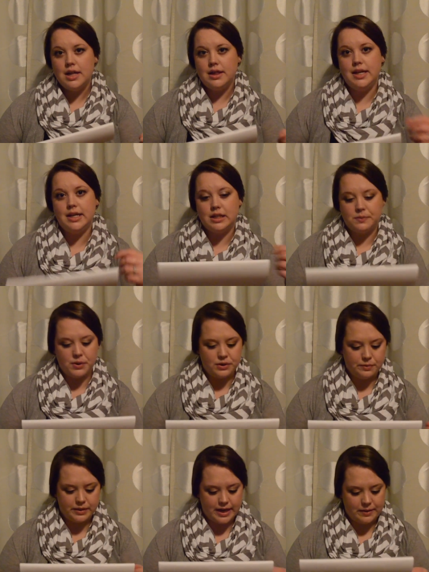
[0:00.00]
the
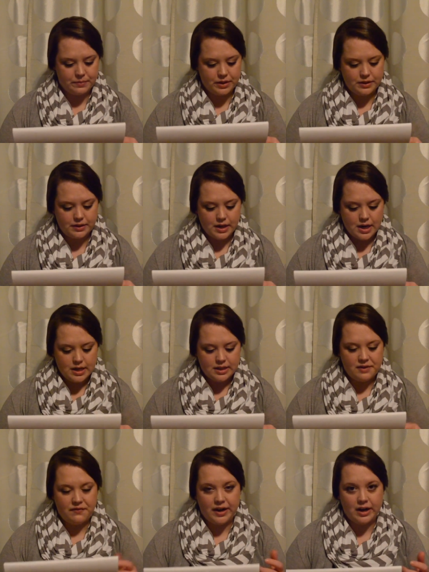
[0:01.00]
disposable diapers
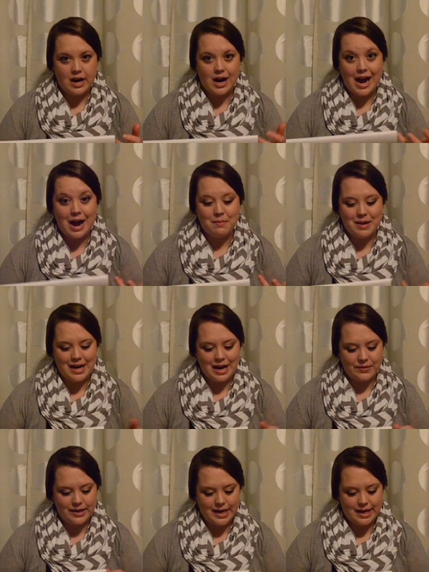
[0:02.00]
to figure out how many I
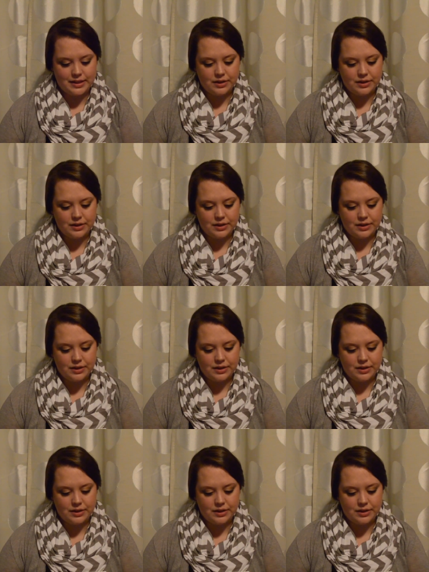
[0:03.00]
would need.